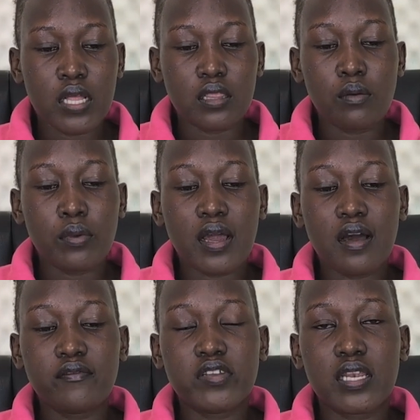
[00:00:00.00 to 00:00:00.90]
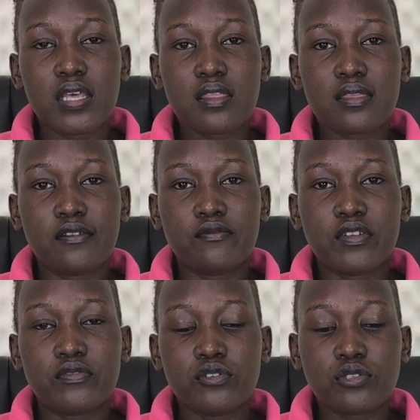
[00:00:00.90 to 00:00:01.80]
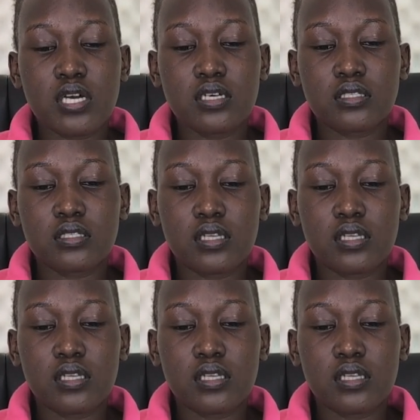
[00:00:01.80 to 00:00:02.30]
Then we have the length of the fetus.